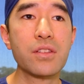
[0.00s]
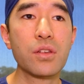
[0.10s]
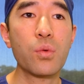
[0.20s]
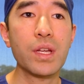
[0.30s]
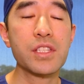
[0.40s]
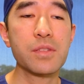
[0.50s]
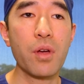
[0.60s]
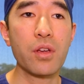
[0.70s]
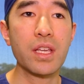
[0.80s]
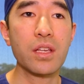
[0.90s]
to quit
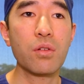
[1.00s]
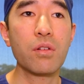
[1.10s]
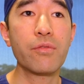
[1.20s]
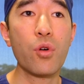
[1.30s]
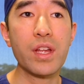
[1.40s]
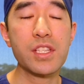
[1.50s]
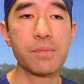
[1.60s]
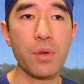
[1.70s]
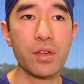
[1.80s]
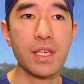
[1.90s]
smoking or avoid
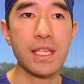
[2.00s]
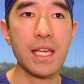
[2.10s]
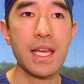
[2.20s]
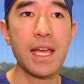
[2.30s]
smoking,